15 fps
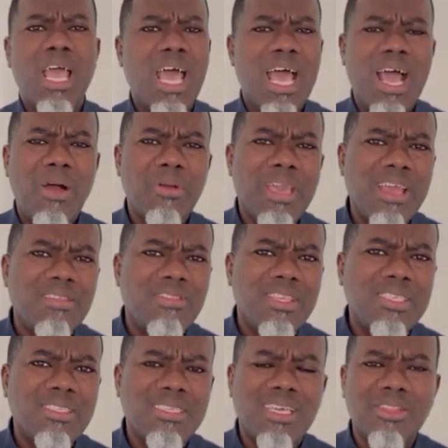How can
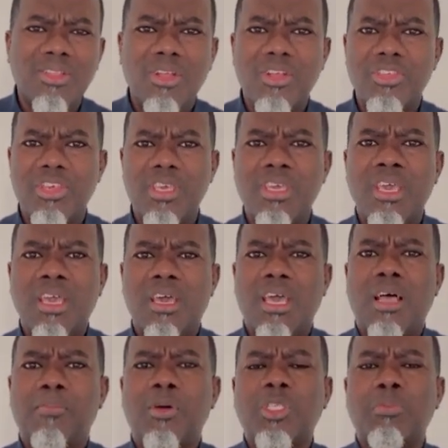this technology
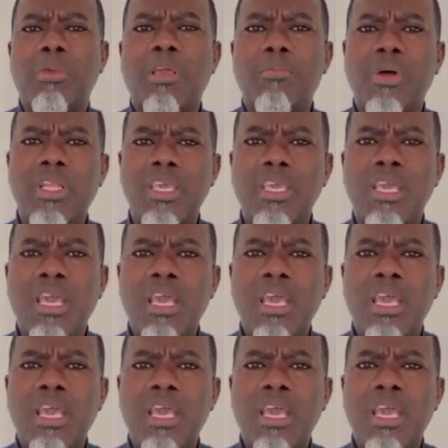help us make money?